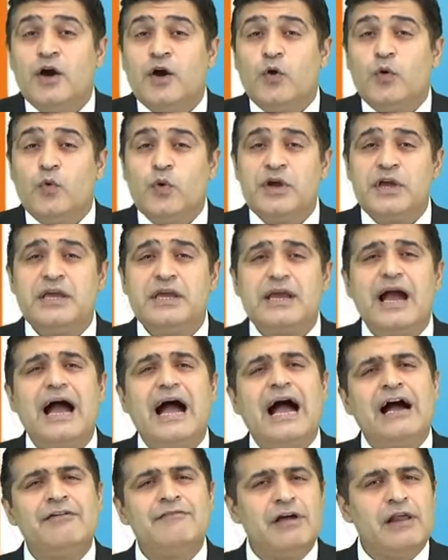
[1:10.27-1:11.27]
We
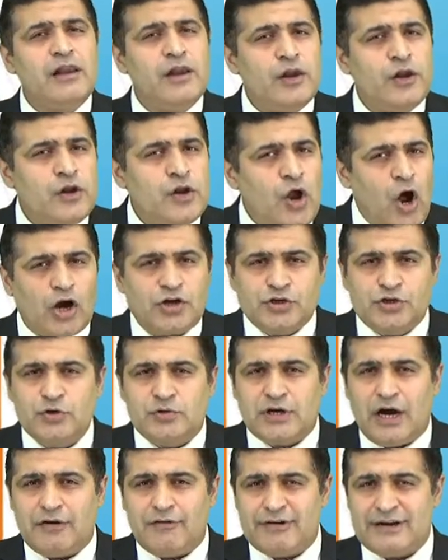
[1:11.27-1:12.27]
have a lot to
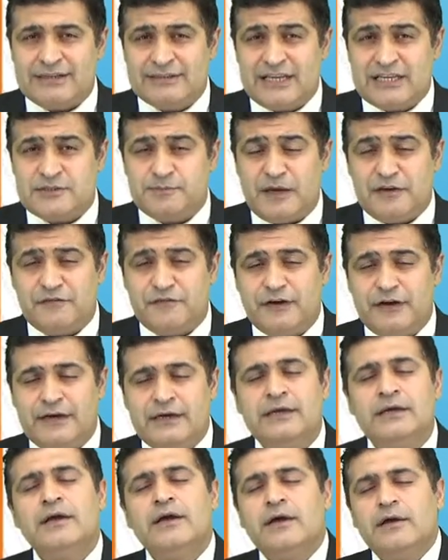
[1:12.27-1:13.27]
cover in this, my
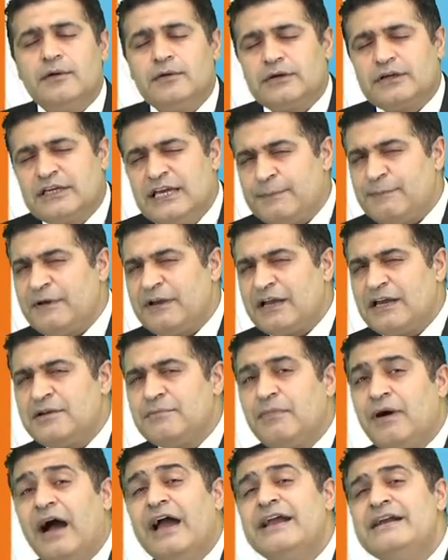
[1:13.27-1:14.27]
friend. Keeping in
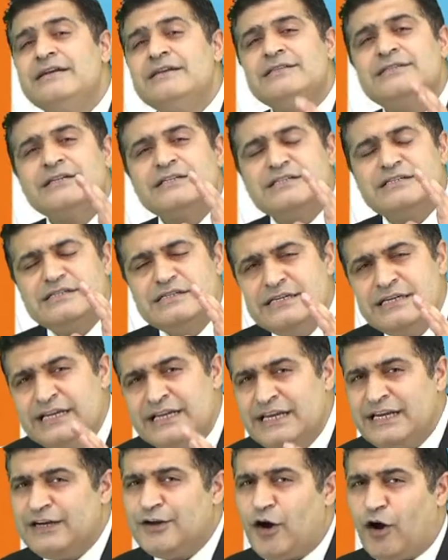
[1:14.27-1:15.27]
mind the
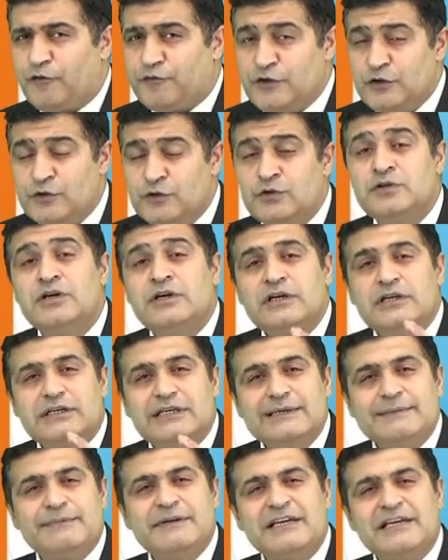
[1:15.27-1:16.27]
need of you,
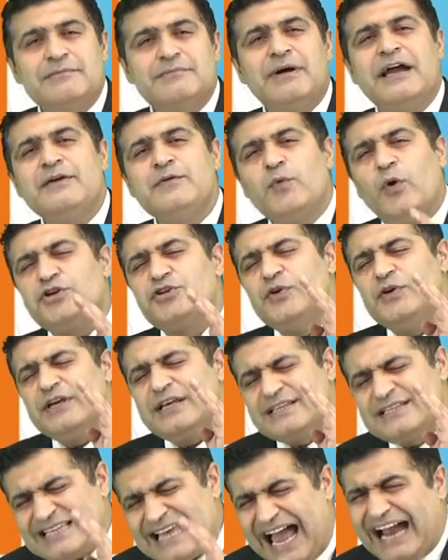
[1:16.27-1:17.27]
keeping in mind what you
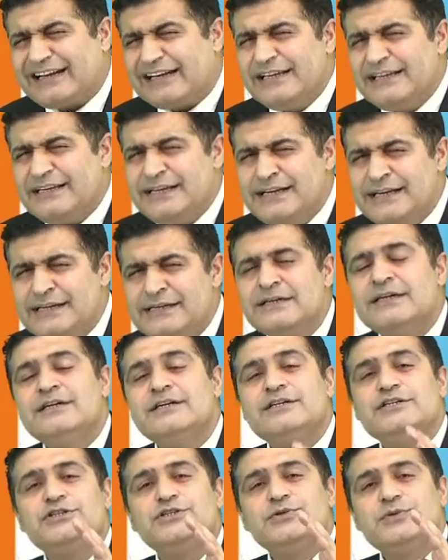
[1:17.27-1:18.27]
exactly
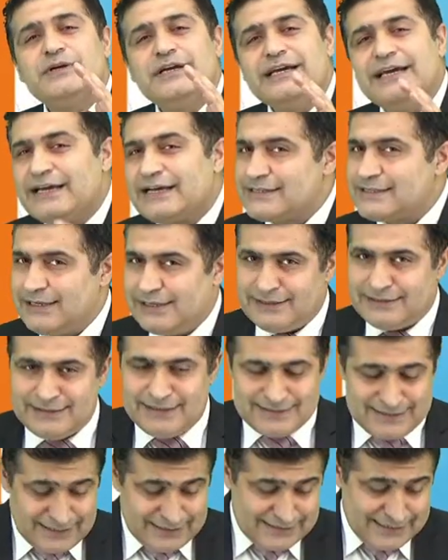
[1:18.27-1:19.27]
need to excel in
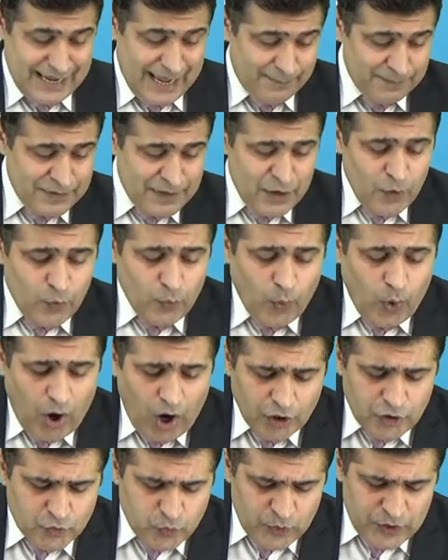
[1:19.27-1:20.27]
this exam.
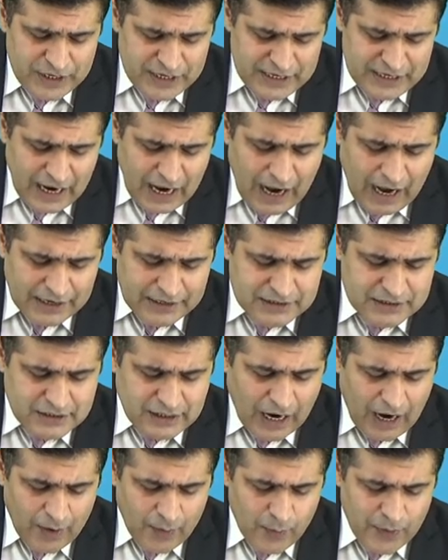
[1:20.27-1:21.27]
What we are
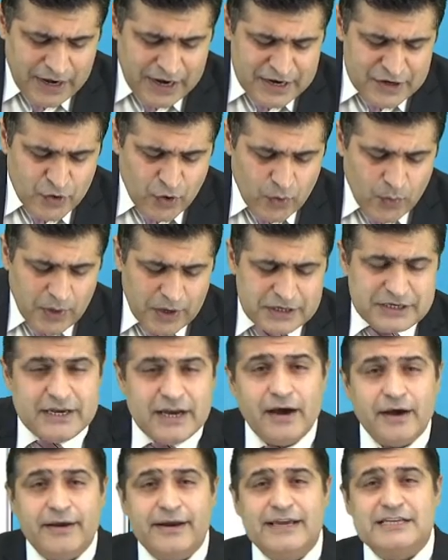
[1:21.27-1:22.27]
covering over
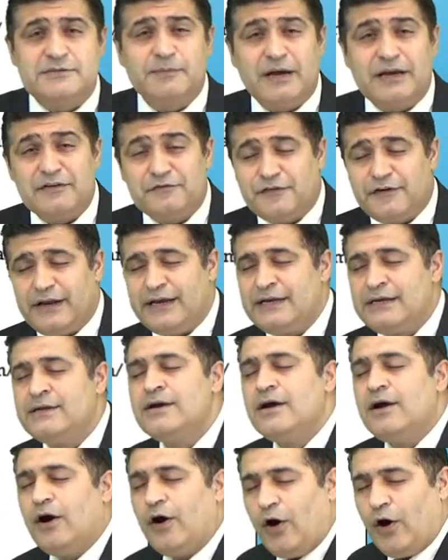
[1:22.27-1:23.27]
here is, my friend,
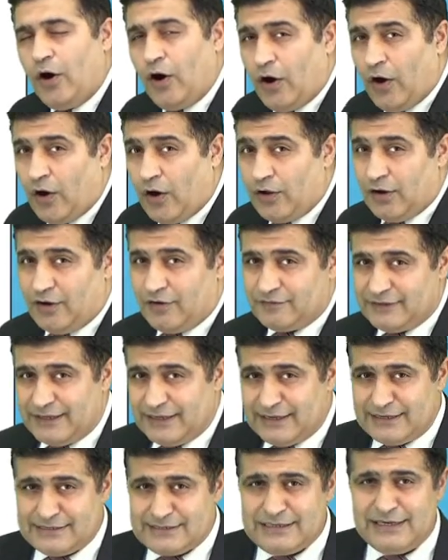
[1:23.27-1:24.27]
all of
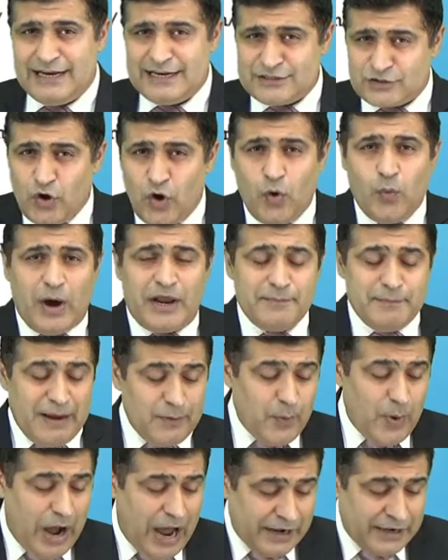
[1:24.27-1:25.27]
this. Let's go one by
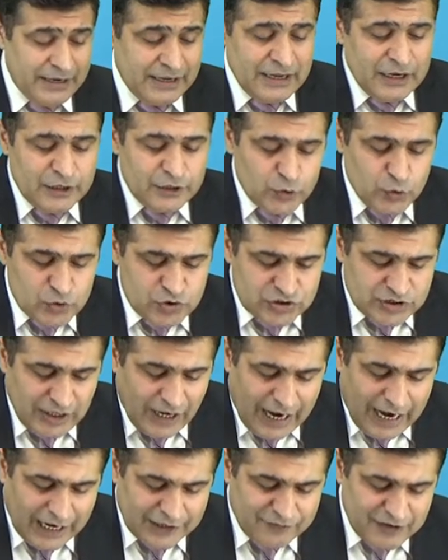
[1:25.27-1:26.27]
one. To
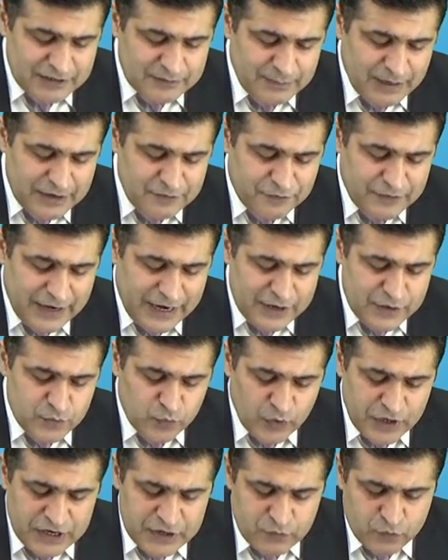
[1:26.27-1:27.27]
start with, my friend,
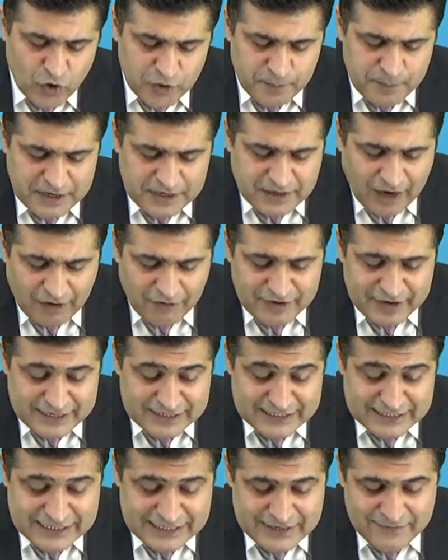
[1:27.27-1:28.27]
we would be covering
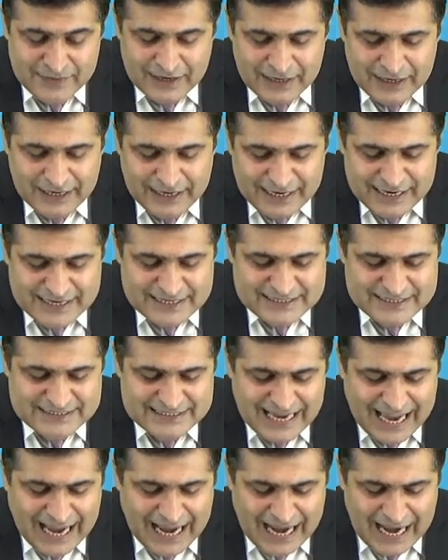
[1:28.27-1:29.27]
the
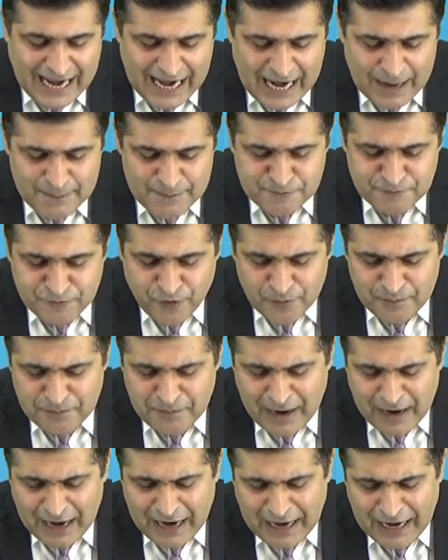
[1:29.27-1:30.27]
exam
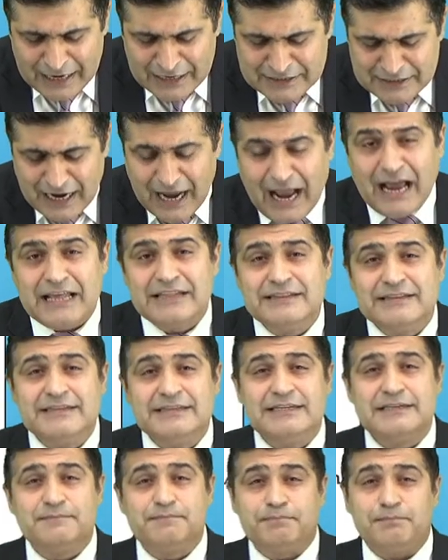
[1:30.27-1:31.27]
format and
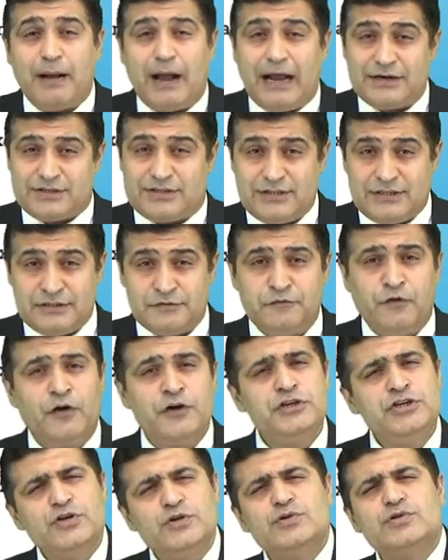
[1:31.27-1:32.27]
the pattern. For
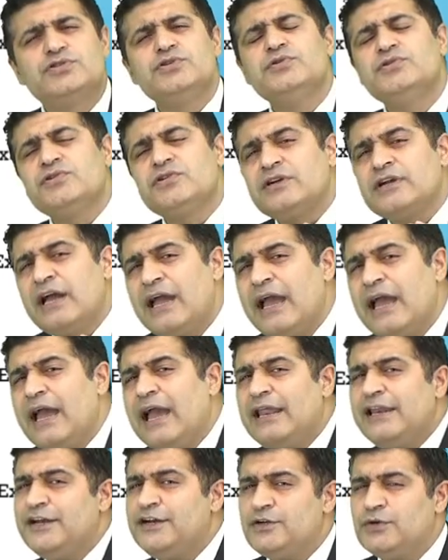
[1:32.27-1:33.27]
you to
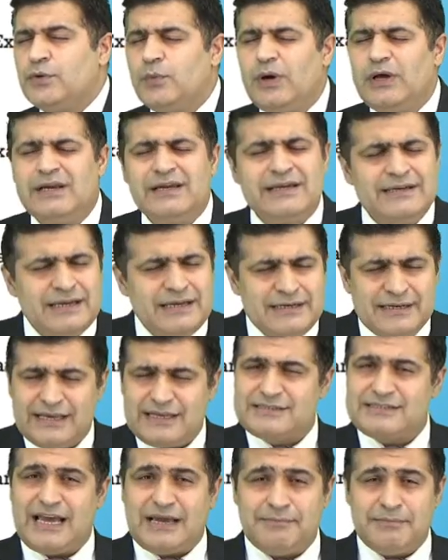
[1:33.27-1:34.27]
really do well in any
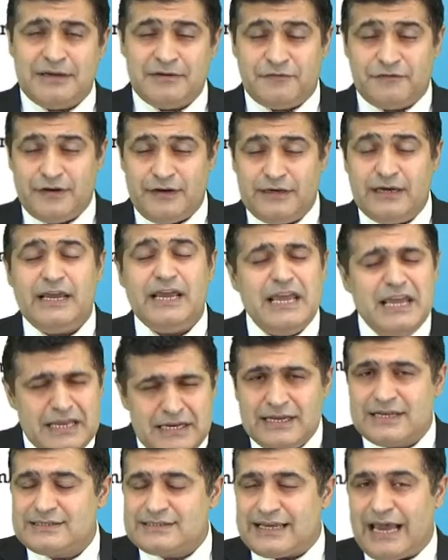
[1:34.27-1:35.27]
exam, my friend,
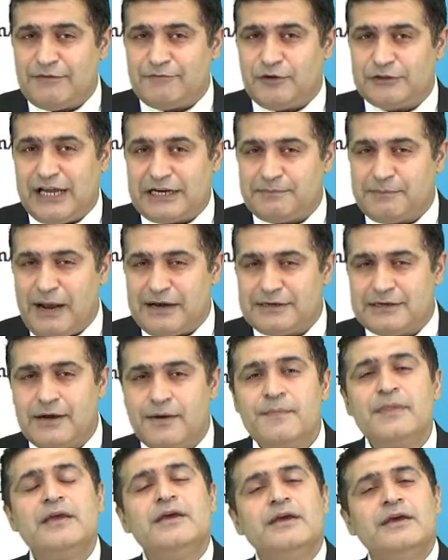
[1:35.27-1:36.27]
any exam for that
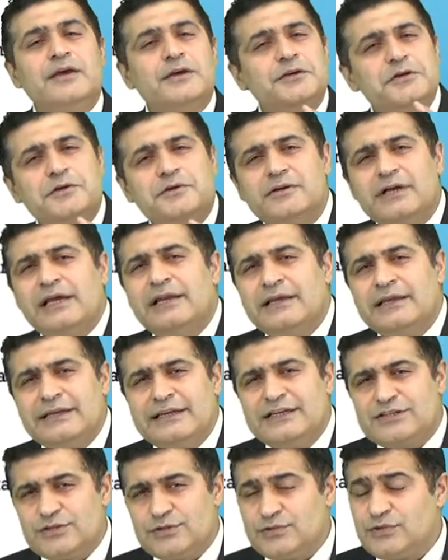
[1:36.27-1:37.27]
matter, you really
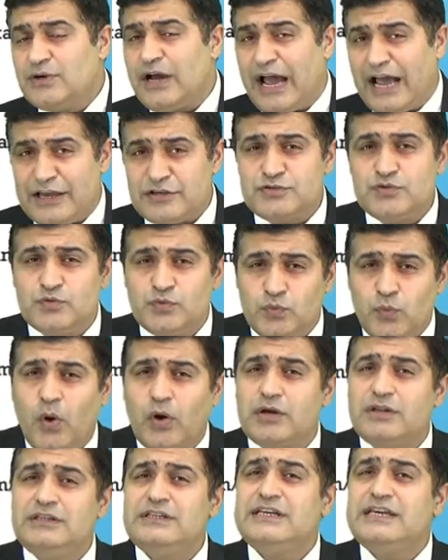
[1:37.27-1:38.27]
need to know as to
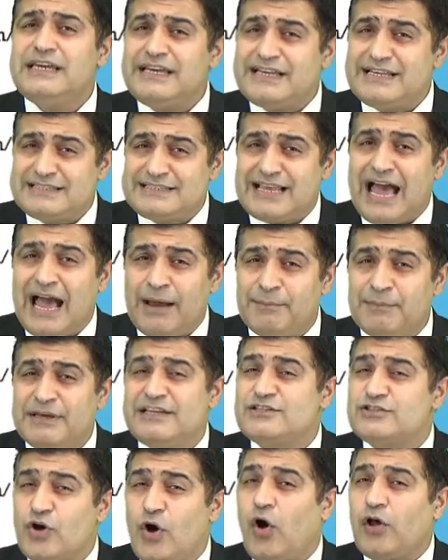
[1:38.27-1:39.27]
what the exam
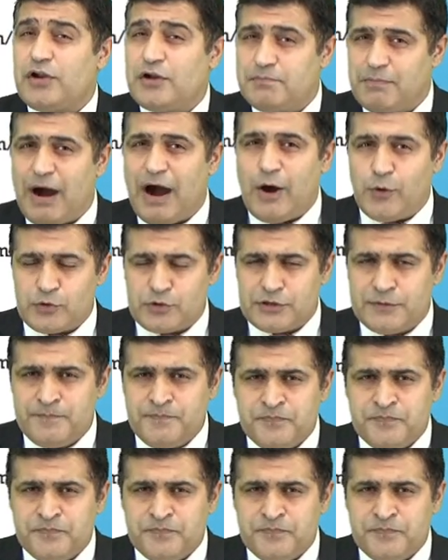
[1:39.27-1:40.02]
is all about.